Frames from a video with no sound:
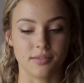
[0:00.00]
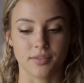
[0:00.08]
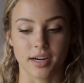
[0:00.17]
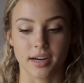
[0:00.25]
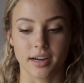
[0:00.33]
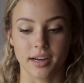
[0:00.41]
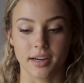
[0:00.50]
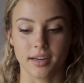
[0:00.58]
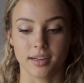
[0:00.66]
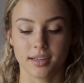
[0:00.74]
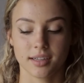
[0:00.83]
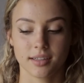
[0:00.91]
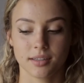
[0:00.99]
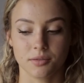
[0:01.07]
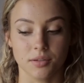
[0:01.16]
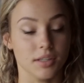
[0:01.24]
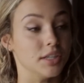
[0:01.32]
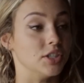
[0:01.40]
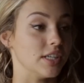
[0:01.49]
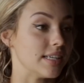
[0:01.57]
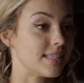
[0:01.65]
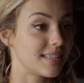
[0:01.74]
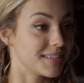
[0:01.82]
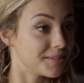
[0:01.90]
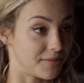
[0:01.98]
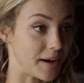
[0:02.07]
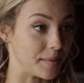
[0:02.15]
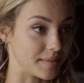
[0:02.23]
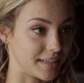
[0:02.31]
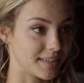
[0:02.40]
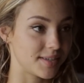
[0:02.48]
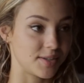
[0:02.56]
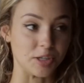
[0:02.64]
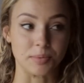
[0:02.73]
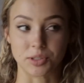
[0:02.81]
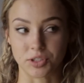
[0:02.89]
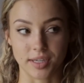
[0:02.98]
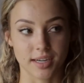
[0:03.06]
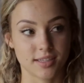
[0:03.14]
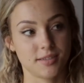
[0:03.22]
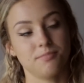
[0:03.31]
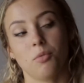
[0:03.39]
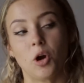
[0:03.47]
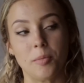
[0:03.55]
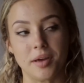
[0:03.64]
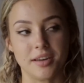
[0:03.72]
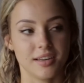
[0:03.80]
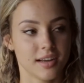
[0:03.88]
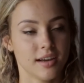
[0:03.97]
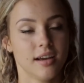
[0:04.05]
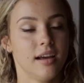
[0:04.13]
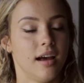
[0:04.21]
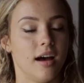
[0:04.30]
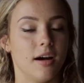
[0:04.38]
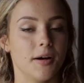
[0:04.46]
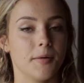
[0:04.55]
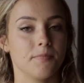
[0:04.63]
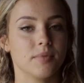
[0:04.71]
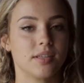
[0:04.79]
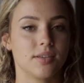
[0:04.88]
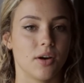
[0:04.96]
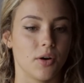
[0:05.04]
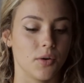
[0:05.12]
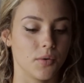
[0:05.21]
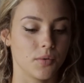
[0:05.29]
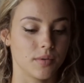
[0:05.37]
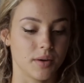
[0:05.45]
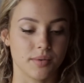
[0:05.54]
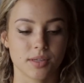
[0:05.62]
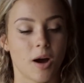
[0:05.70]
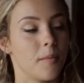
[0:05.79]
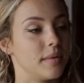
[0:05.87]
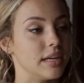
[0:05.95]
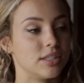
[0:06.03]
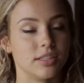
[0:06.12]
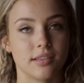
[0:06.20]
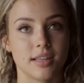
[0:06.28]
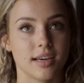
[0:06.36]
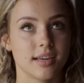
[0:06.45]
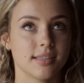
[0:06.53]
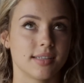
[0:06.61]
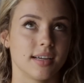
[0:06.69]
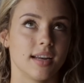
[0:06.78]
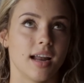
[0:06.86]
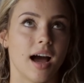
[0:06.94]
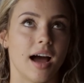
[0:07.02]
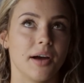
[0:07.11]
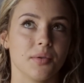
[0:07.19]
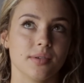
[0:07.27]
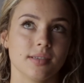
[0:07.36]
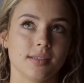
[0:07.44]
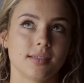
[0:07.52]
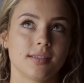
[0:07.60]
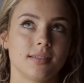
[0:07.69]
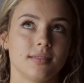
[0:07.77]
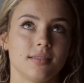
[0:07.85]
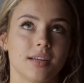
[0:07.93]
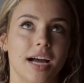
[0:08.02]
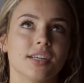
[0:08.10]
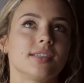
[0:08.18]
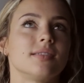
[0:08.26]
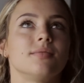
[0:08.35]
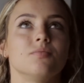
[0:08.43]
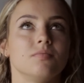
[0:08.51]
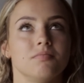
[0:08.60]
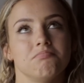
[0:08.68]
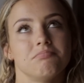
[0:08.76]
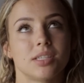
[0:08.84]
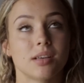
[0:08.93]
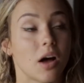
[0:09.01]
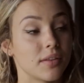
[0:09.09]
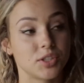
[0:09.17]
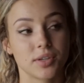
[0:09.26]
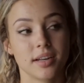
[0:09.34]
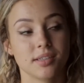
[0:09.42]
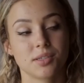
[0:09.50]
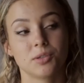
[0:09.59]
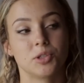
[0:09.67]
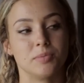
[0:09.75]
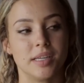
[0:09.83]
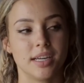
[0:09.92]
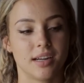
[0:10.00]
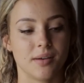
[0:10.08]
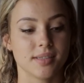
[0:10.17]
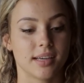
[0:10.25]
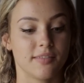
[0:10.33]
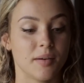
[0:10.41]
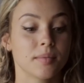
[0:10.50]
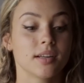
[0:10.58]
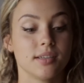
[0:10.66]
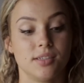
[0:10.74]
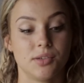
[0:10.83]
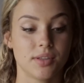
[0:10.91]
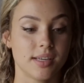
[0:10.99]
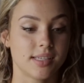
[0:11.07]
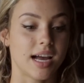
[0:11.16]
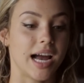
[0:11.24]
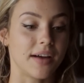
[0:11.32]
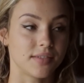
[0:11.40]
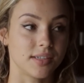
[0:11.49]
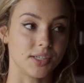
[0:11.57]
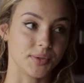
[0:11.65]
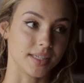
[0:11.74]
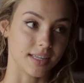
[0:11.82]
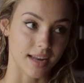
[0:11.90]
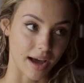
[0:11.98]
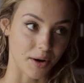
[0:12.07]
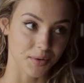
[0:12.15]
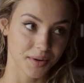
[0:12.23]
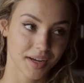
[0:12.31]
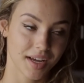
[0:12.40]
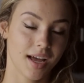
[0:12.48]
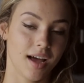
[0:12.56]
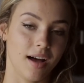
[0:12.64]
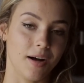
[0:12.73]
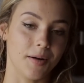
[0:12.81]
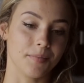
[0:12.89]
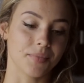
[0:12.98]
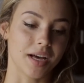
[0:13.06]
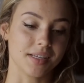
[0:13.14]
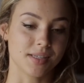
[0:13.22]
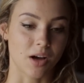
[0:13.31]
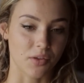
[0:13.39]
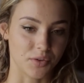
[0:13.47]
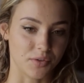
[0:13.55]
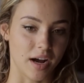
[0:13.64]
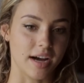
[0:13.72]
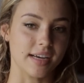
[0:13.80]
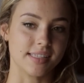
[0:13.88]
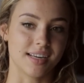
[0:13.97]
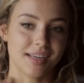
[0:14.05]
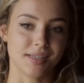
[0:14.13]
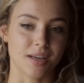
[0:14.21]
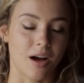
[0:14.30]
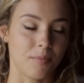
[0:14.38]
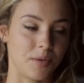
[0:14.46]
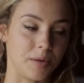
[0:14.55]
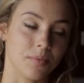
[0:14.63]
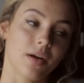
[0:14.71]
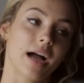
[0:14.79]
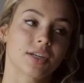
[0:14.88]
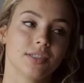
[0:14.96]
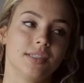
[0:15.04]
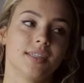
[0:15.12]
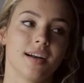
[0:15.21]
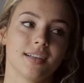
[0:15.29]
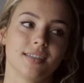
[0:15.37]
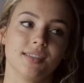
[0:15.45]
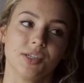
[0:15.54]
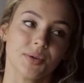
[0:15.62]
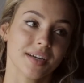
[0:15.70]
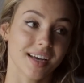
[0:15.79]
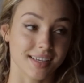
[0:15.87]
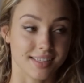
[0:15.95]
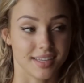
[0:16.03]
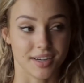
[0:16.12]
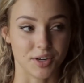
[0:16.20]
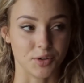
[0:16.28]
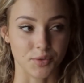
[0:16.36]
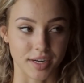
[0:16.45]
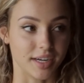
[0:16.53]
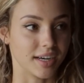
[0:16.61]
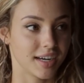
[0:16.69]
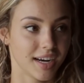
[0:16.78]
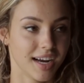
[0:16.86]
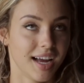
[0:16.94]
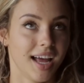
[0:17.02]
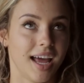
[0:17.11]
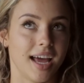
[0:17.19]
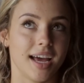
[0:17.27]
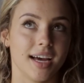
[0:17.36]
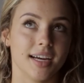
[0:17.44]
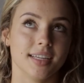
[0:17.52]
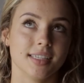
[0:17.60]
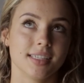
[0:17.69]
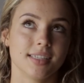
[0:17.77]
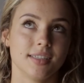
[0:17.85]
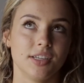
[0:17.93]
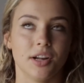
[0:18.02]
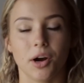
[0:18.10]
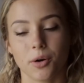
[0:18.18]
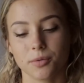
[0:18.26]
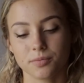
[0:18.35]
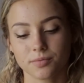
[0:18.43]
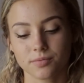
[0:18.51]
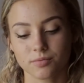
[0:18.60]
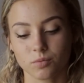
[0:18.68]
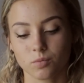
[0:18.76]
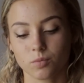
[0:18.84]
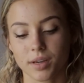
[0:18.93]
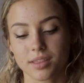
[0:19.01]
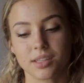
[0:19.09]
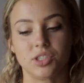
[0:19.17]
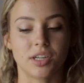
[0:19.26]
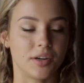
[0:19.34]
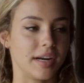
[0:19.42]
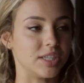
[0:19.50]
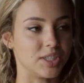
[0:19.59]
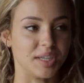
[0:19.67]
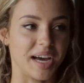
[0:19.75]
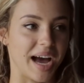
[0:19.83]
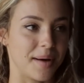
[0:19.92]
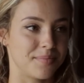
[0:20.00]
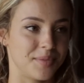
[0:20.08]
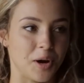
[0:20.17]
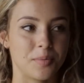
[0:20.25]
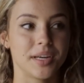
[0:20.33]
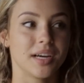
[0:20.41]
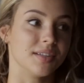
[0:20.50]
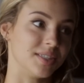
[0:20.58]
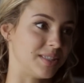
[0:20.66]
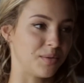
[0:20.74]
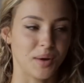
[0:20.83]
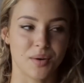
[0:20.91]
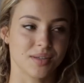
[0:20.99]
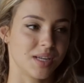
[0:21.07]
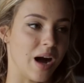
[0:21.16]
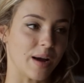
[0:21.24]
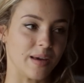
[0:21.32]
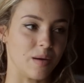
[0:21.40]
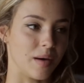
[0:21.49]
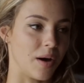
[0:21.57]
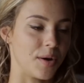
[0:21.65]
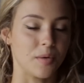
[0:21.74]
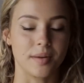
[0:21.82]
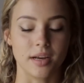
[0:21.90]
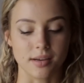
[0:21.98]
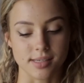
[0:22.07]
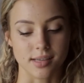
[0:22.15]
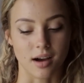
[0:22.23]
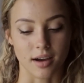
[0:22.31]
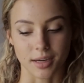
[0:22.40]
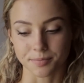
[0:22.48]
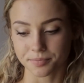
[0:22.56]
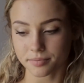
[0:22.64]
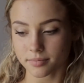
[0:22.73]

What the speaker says: a very religious family, super strict Mormon. So it was a combination of things, and I just saw the trend in social media, and I was like, if I'm gonna do this, I have to do it now. I saw the rise, and I saw people actually starting to do it as a career, and you know, with the generation gap, nobody understood what I was talking about. Nobody else saw it.